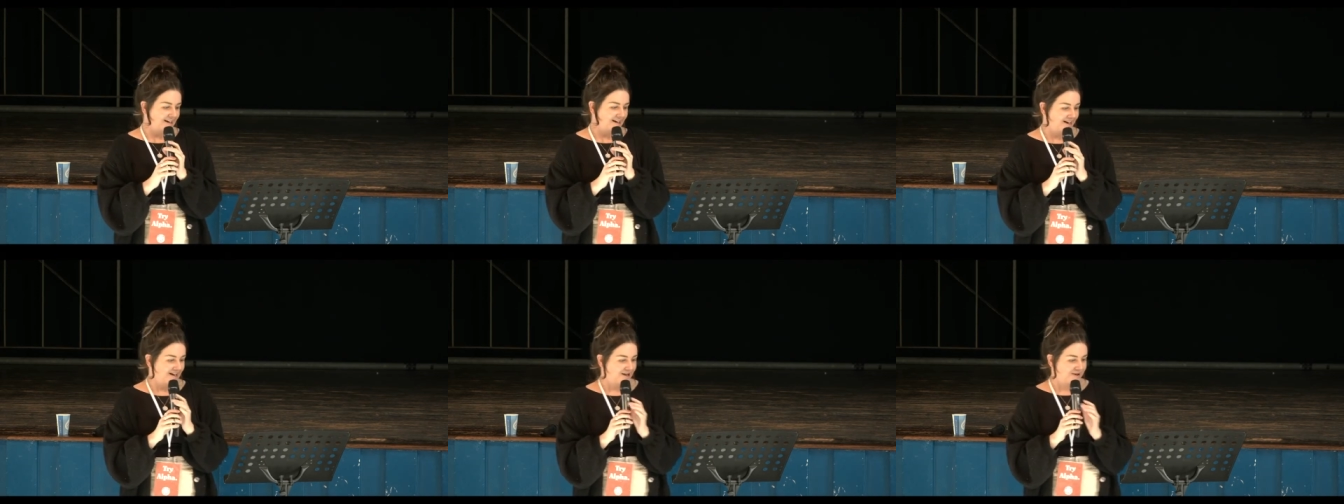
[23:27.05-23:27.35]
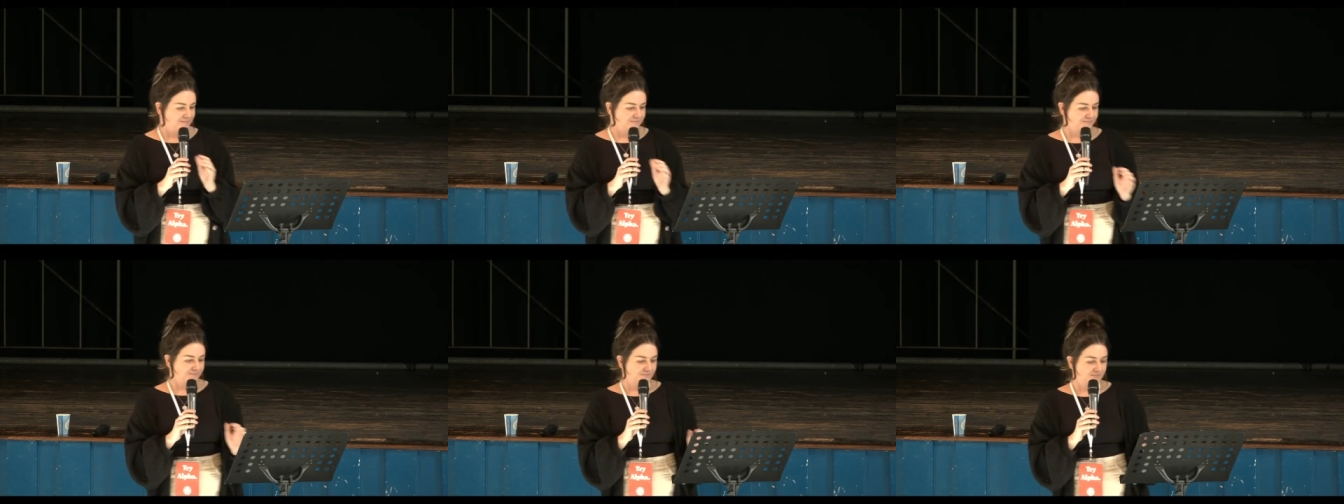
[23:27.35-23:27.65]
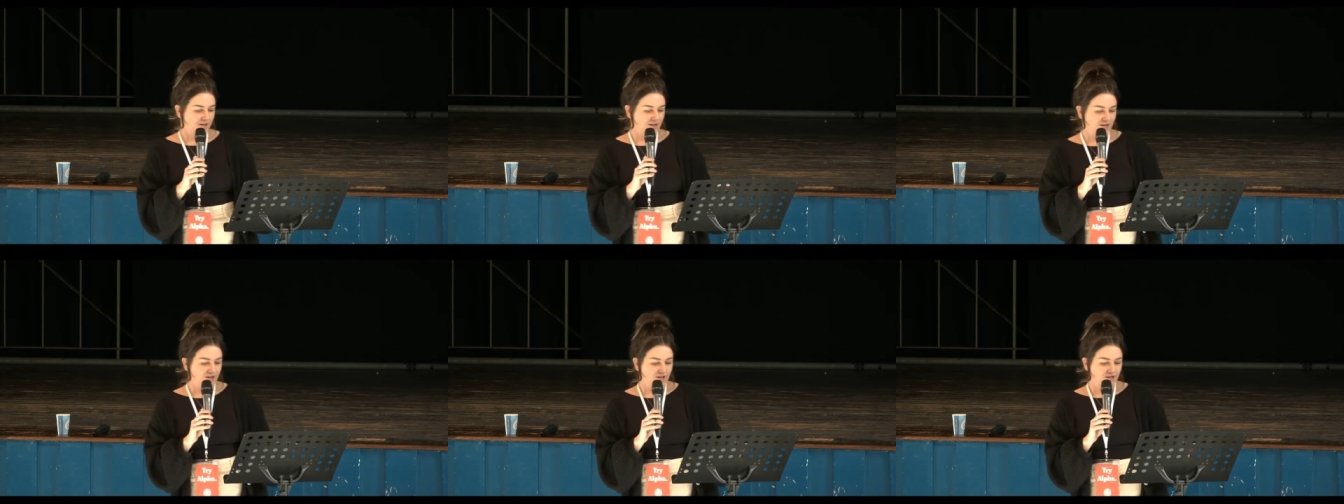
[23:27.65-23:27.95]
Um,
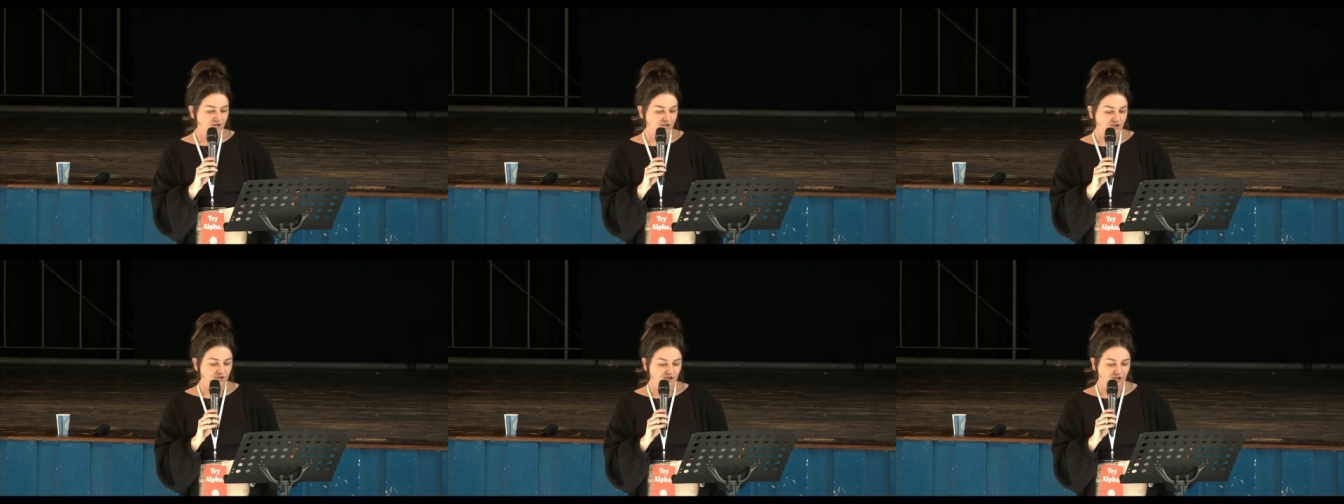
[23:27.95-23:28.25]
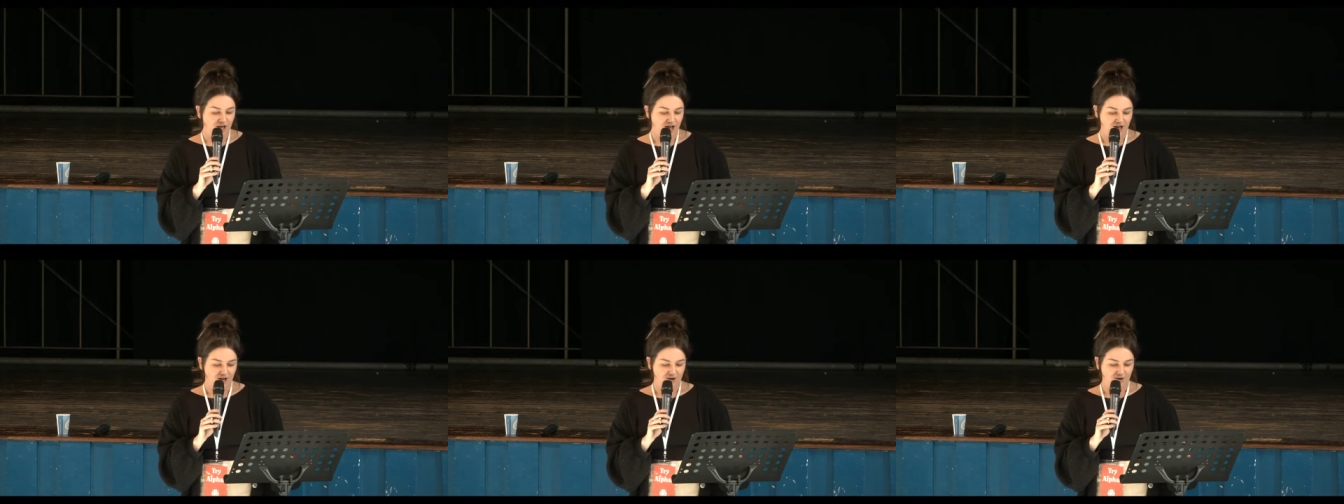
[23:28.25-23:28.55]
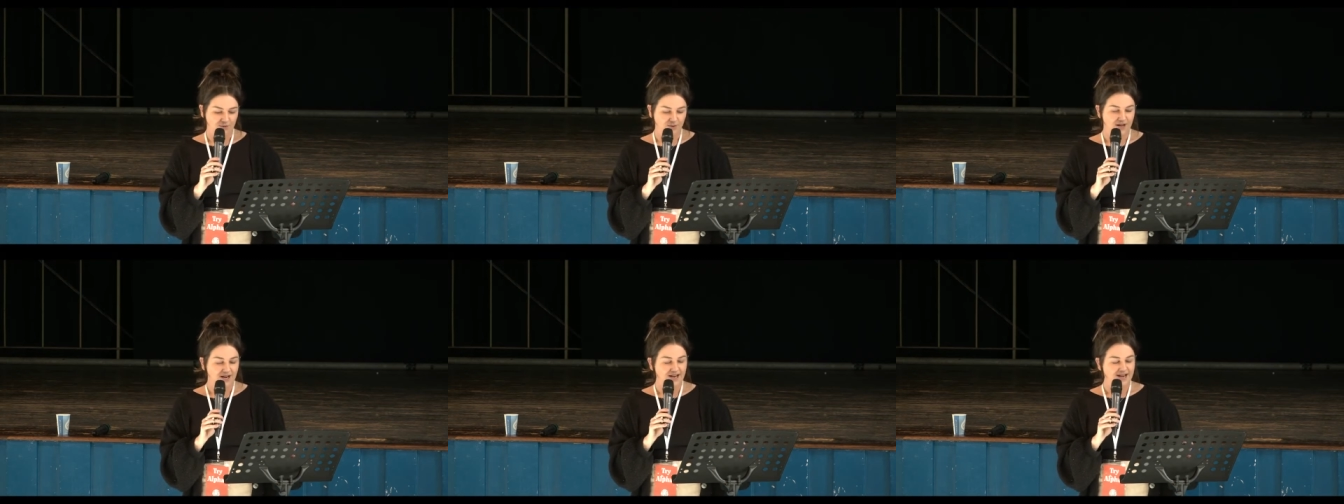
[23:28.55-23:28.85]
so
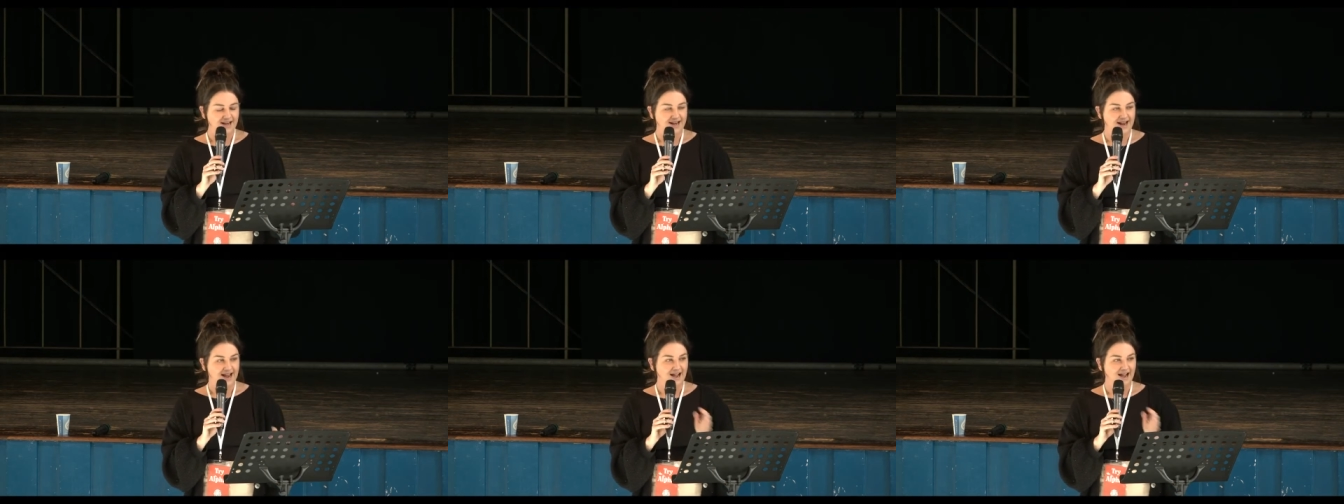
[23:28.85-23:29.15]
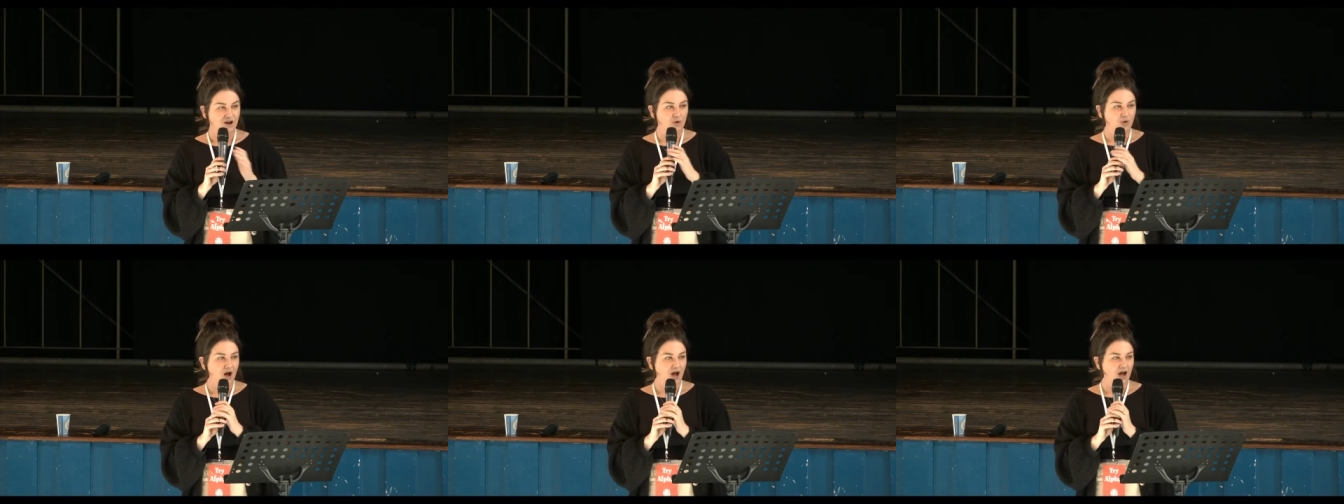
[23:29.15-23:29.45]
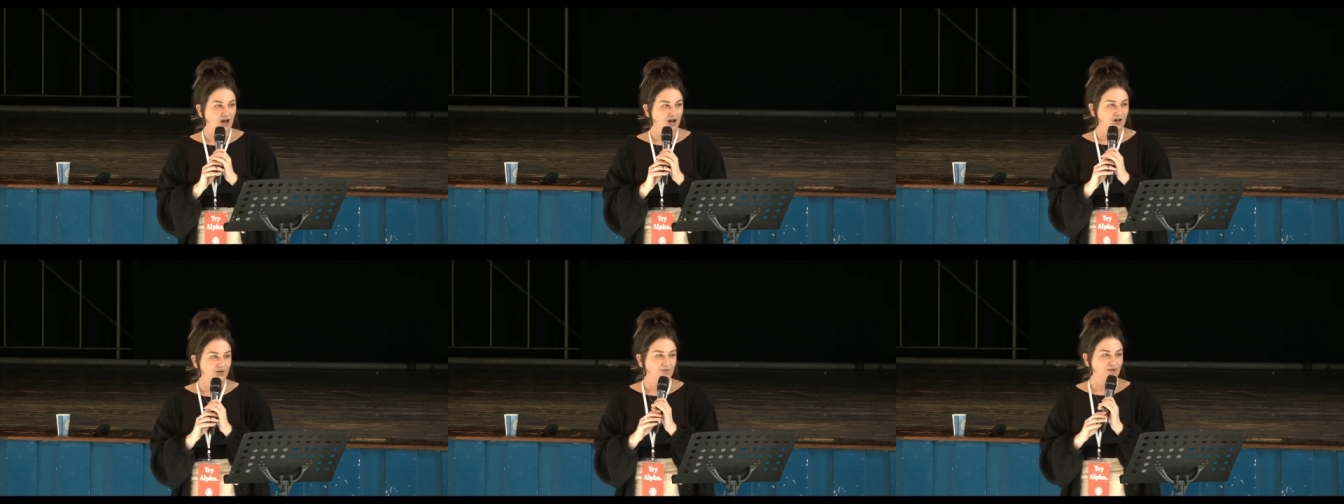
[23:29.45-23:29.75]
now
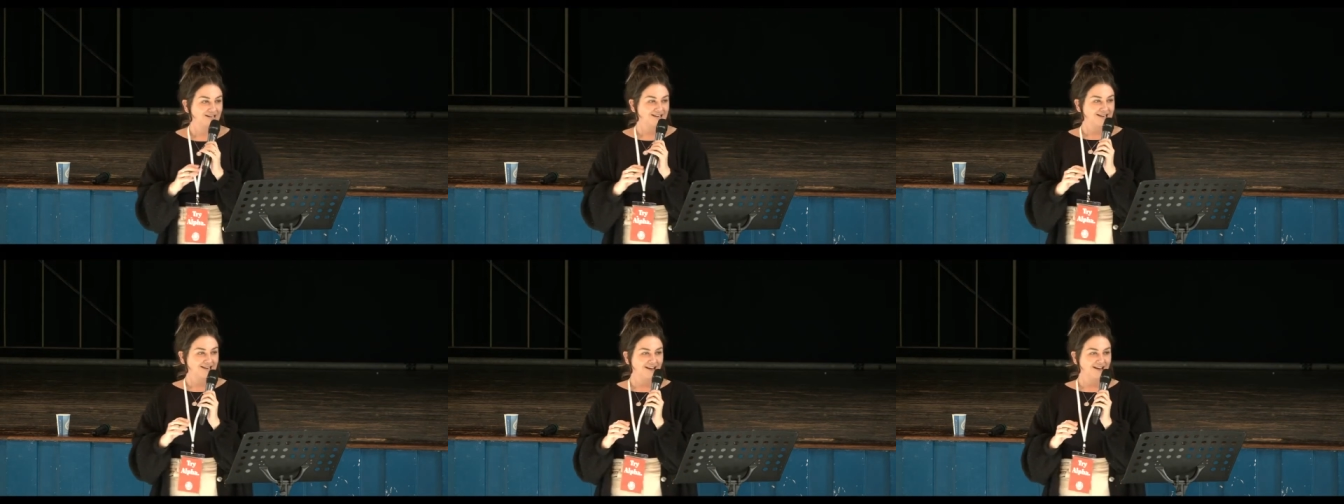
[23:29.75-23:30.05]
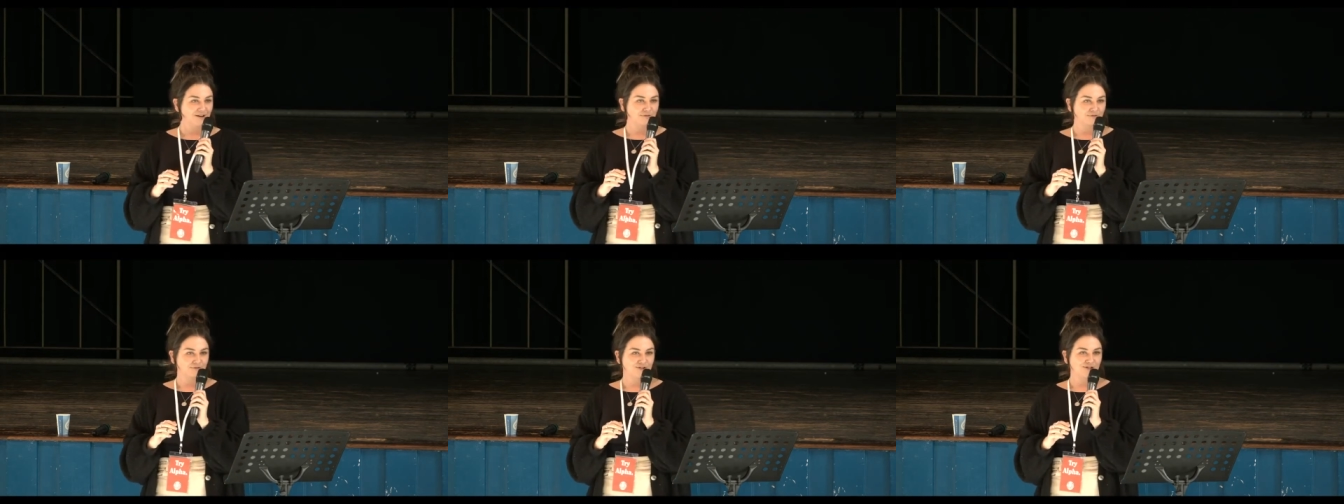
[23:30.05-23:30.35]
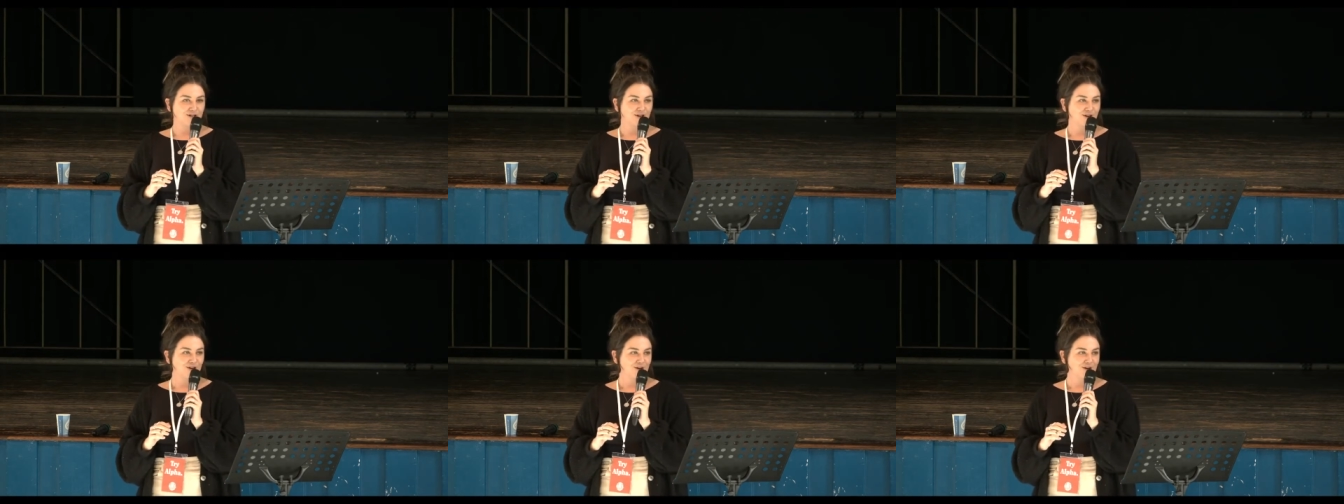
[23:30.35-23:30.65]
I would love
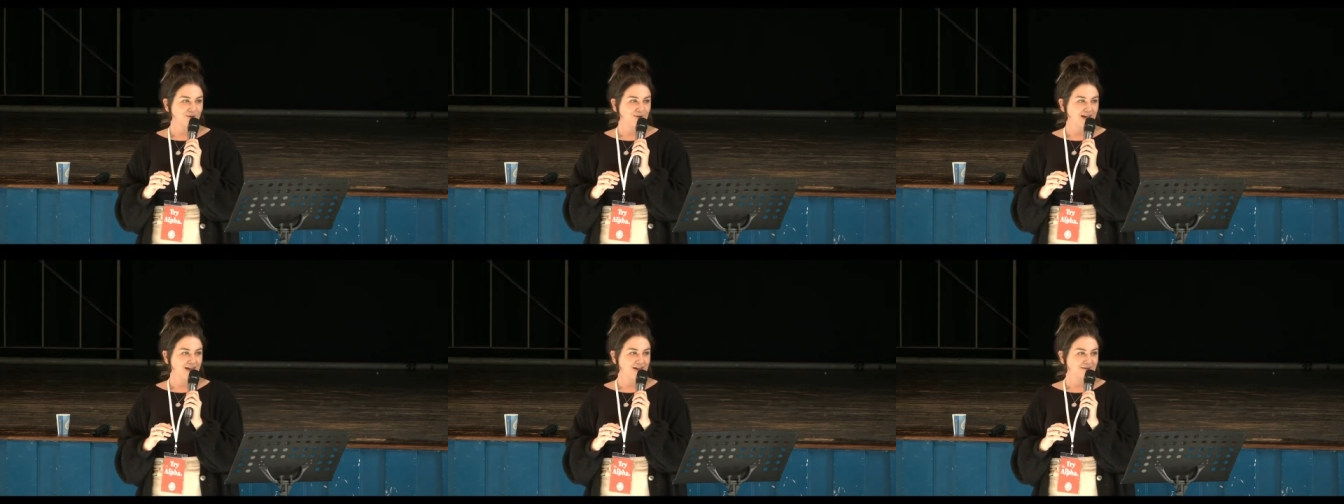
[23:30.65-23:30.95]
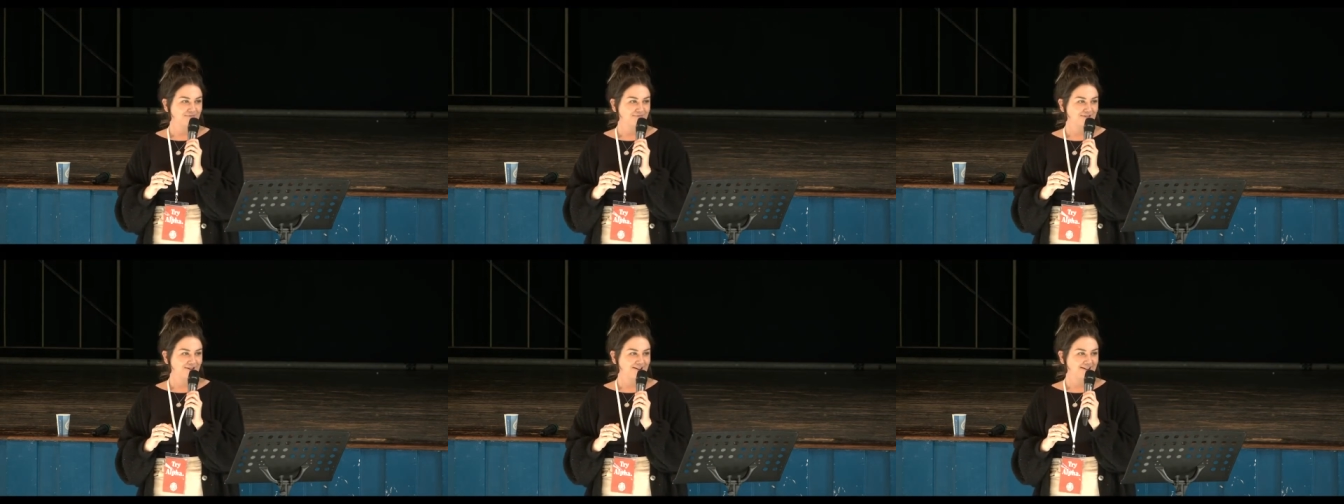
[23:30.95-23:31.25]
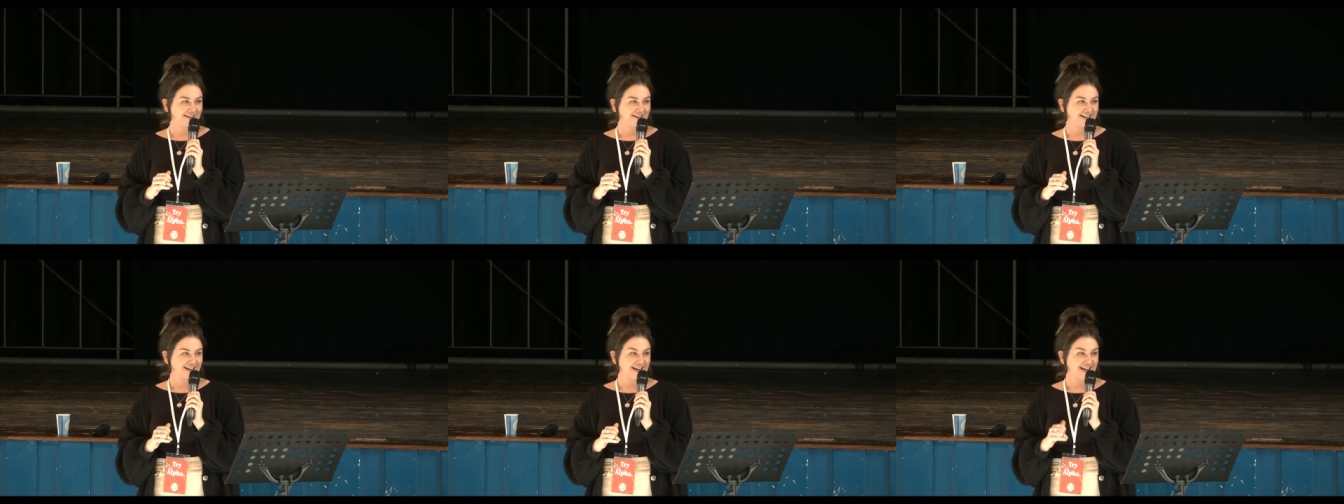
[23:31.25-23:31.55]
to
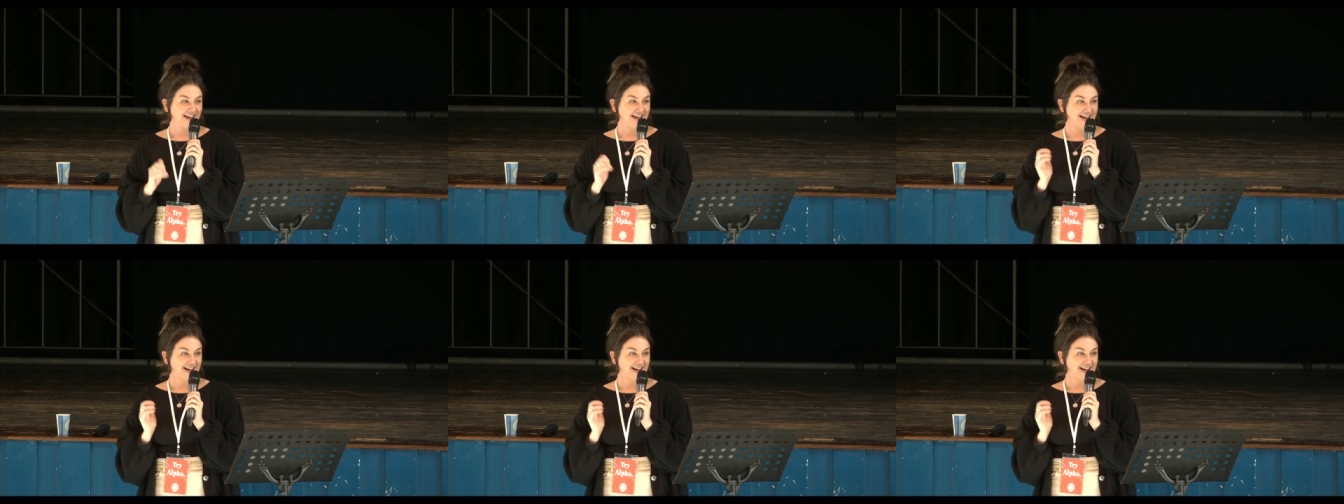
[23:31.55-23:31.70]
invite